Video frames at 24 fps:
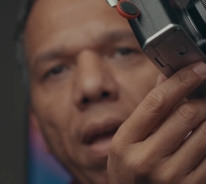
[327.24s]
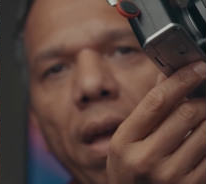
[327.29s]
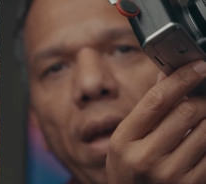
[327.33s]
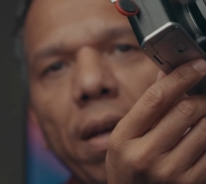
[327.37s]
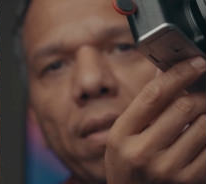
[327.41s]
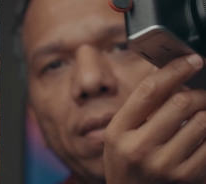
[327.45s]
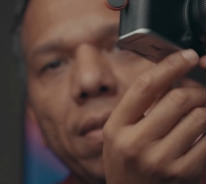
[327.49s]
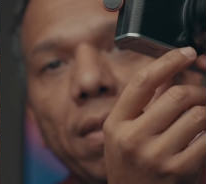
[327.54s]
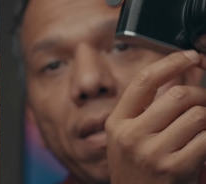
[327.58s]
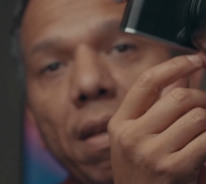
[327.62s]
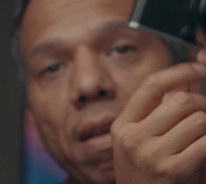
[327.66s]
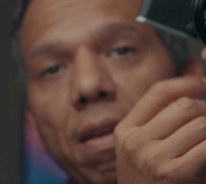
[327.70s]

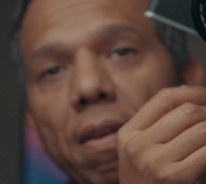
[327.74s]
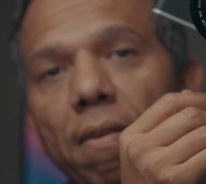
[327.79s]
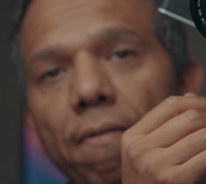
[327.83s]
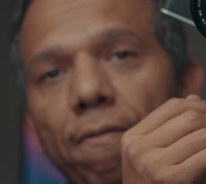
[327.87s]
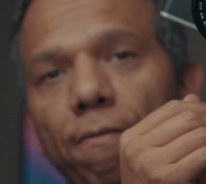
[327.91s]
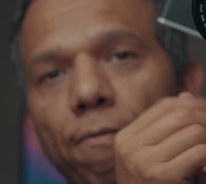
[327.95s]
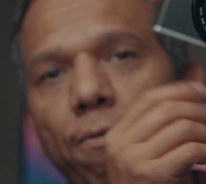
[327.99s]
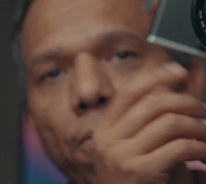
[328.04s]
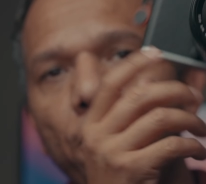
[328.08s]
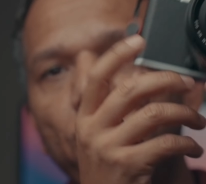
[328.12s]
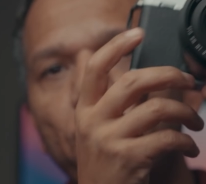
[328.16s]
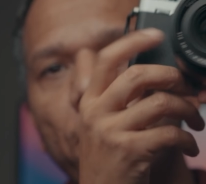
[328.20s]

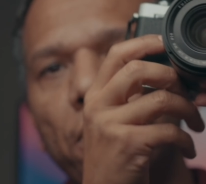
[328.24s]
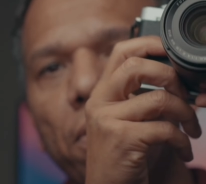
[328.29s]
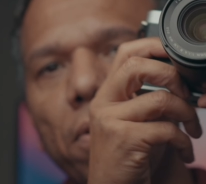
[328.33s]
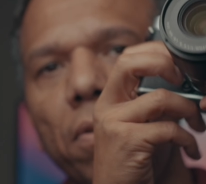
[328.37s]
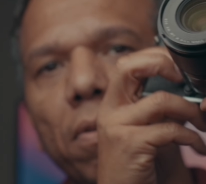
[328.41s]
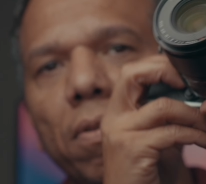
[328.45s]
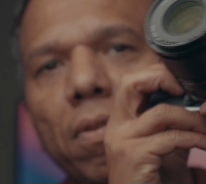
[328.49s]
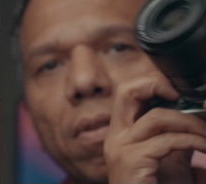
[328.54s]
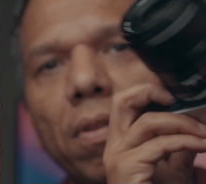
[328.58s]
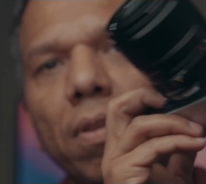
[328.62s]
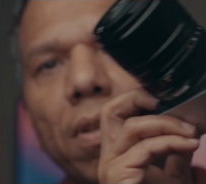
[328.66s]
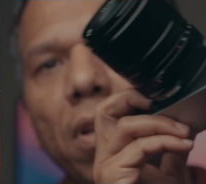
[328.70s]
XE4.
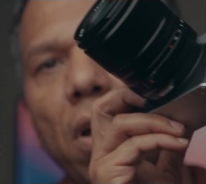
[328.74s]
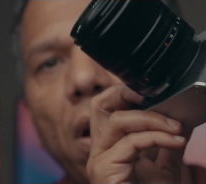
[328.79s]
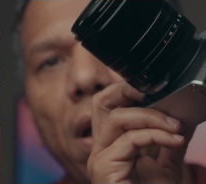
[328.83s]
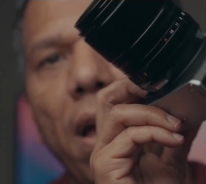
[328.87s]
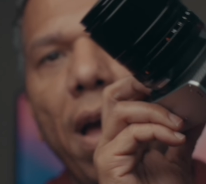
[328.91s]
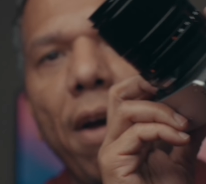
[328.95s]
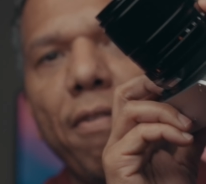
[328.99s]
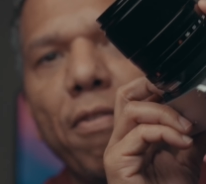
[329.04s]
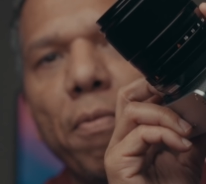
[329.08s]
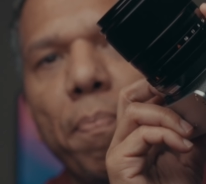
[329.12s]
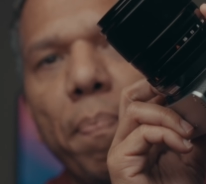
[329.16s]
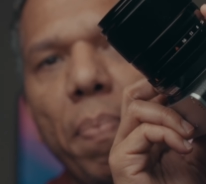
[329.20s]
Now I
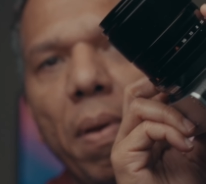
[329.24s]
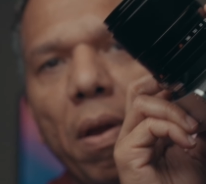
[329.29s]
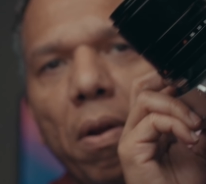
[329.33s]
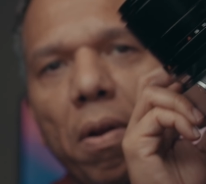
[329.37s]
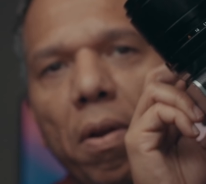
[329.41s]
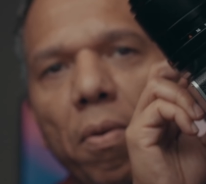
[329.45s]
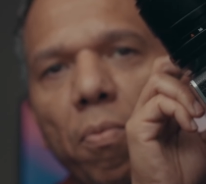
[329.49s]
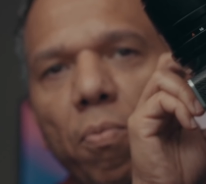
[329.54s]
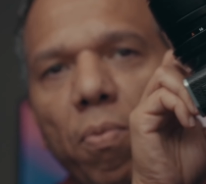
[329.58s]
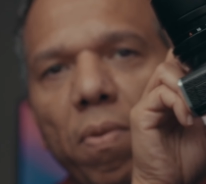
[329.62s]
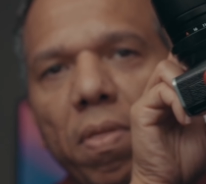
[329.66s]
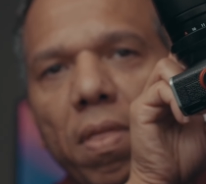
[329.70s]
have it
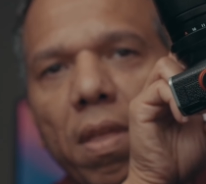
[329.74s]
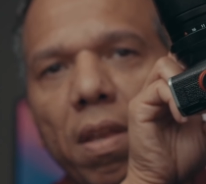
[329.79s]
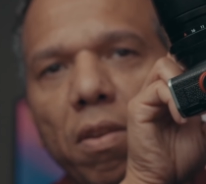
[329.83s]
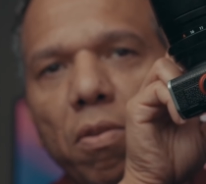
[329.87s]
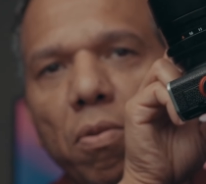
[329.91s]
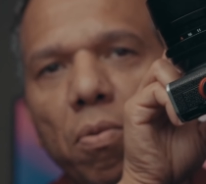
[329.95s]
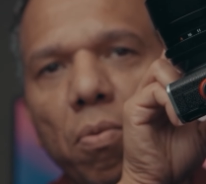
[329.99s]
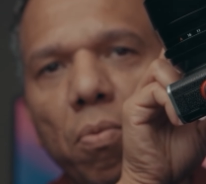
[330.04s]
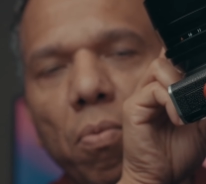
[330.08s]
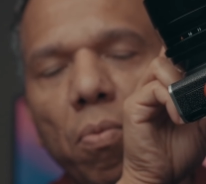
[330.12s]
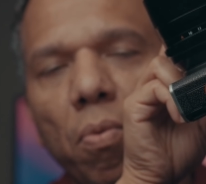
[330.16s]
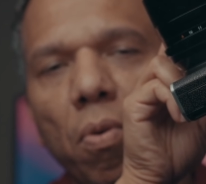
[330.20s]
paired with the
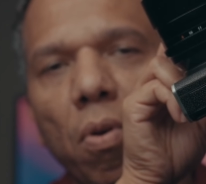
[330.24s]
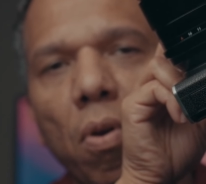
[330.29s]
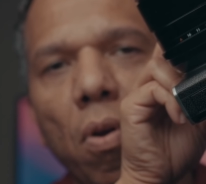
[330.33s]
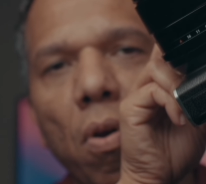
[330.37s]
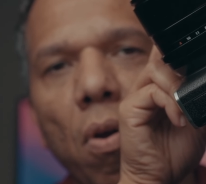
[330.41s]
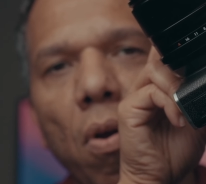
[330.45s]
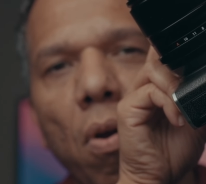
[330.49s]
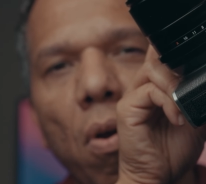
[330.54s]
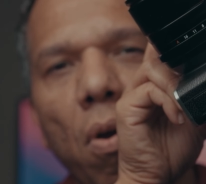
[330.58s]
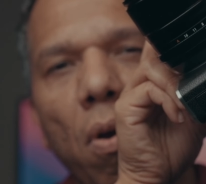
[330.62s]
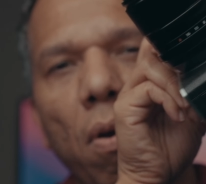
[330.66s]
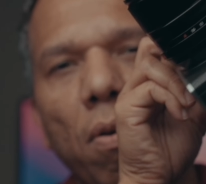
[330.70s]
new
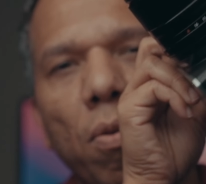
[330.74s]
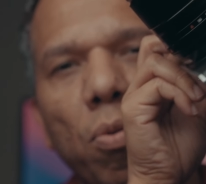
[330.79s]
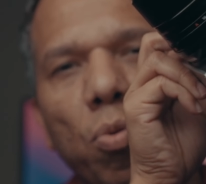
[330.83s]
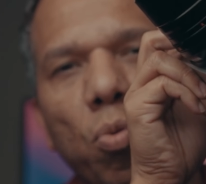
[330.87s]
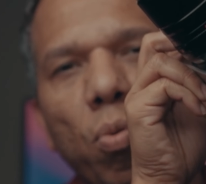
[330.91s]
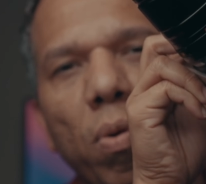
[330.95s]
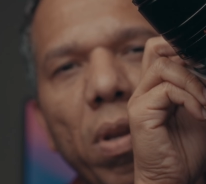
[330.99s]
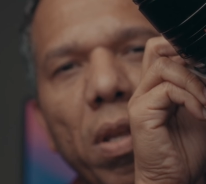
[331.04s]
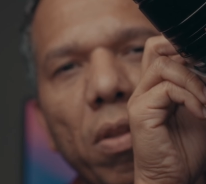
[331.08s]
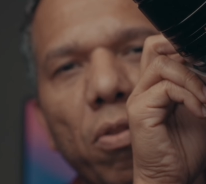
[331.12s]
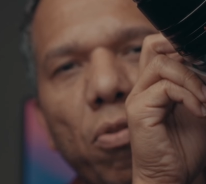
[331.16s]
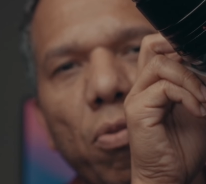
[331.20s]

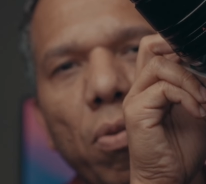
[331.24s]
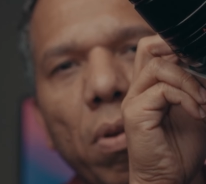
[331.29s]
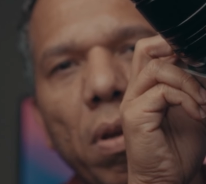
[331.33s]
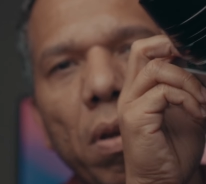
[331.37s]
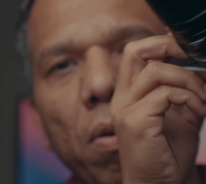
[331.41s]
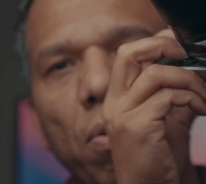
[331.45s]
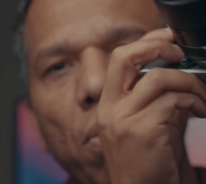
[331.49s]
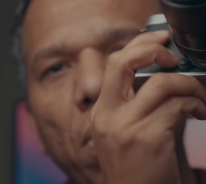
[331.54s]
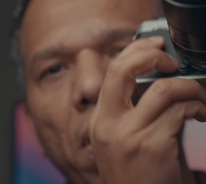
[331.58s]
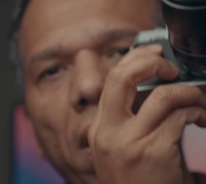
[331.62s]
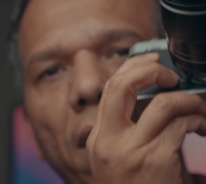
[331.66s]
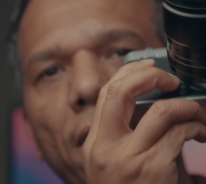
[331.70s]

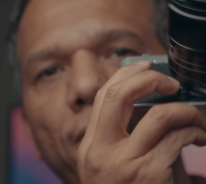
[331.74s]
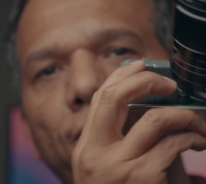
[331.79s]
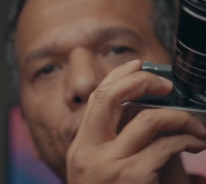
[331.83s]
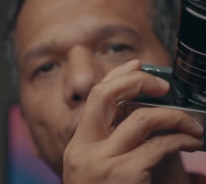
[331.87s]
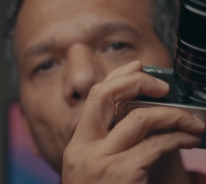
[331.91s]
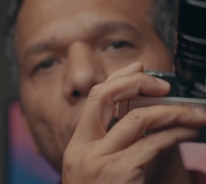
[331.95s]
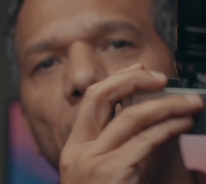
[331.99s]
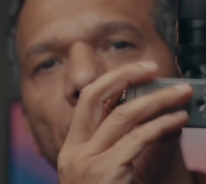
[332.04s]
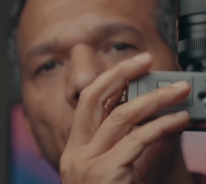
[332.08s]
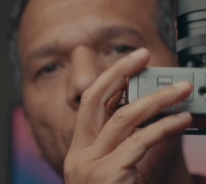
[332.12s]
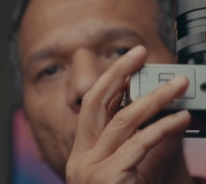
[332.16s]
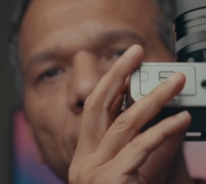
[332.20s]
23
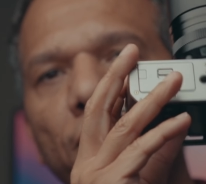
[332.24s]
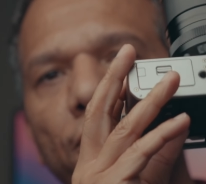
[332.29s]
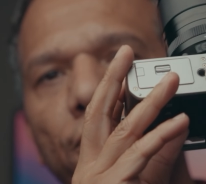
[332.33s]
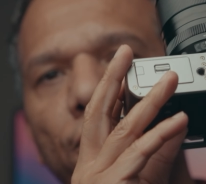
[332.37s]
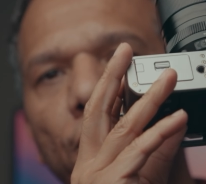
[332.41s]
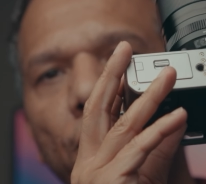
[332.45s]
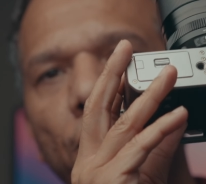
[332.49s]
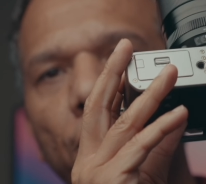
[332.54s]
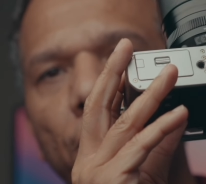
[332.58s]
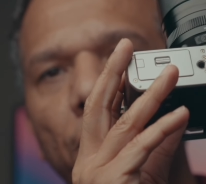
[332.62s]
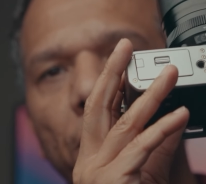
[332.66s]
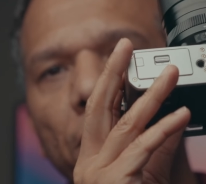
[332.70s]

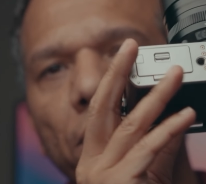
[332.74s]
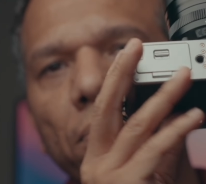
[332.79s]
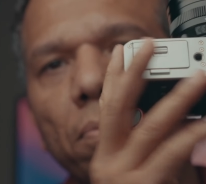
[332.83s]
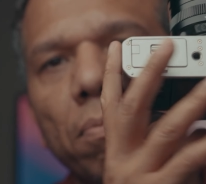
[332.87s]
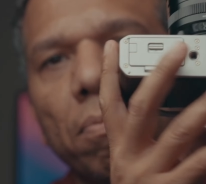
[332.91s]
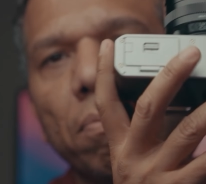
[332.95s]
f1.4.